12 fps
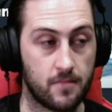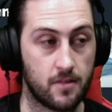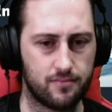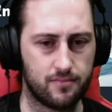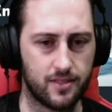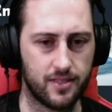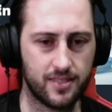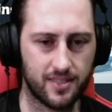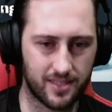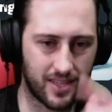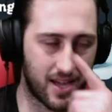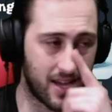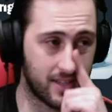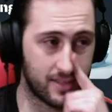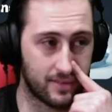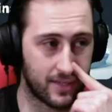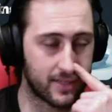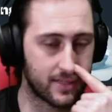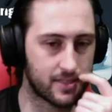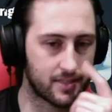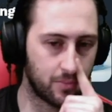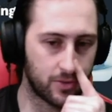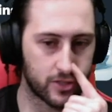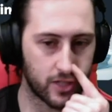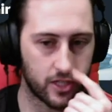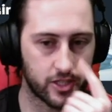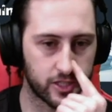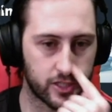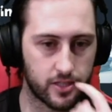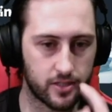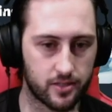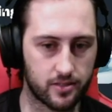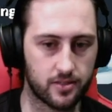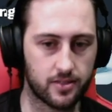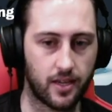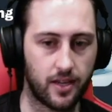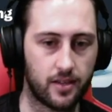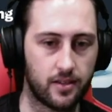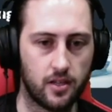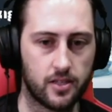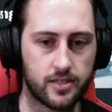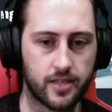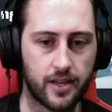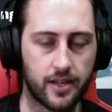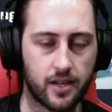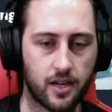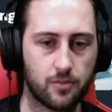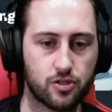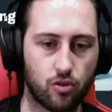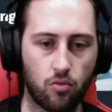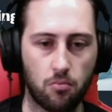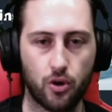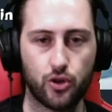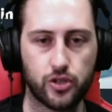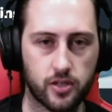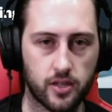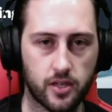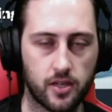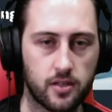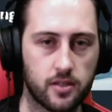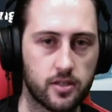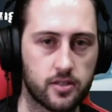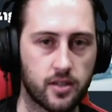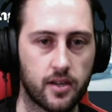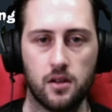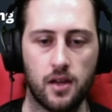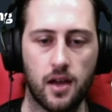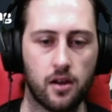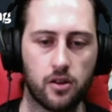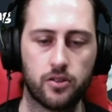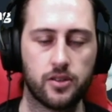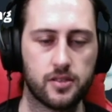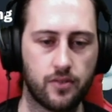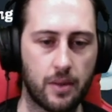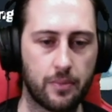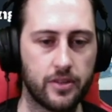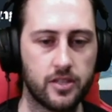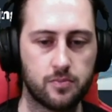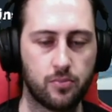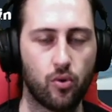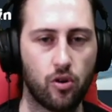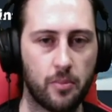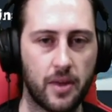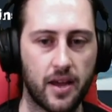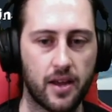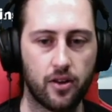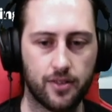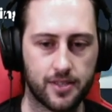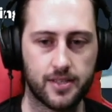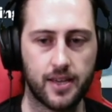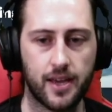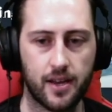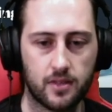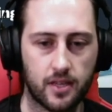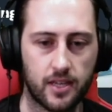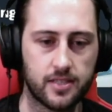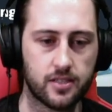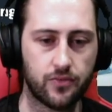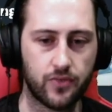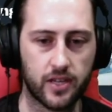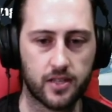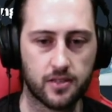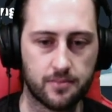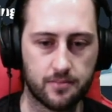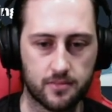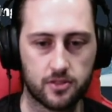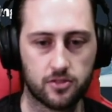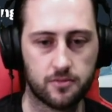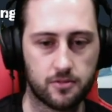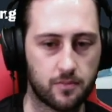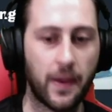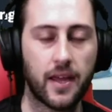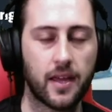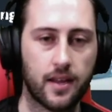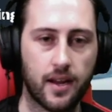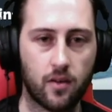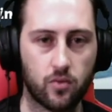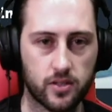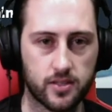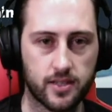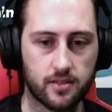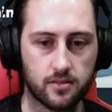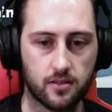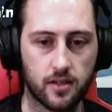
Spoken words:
Listen to that. Like, the production is insane. Setting it up so emotionally. That's like, how could this have happened to this poor man on the set? He's the victim, making it out what it sounds like.